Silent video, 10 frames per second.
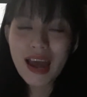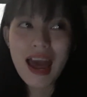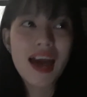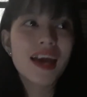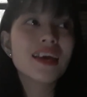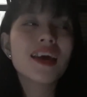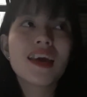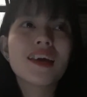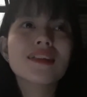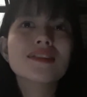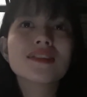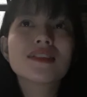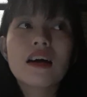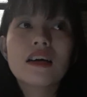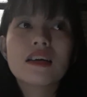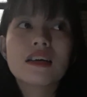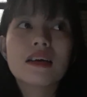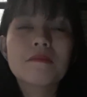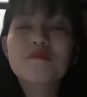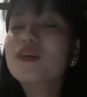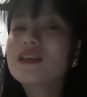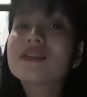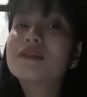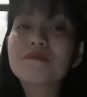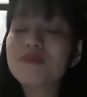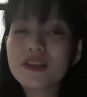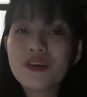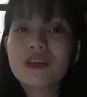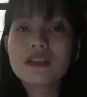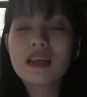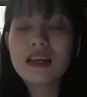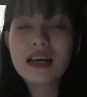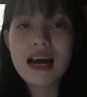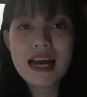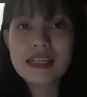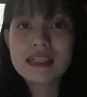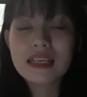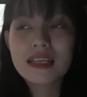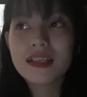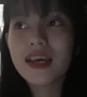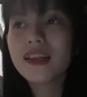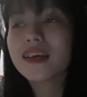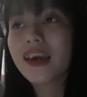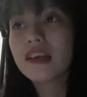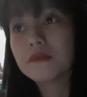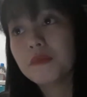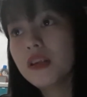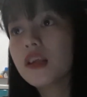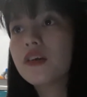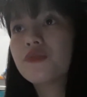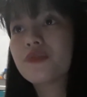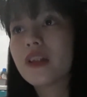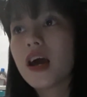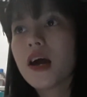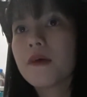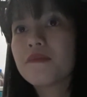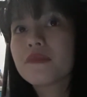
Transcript: high and ang bilis ng panahon talaga as in. And I can't believe na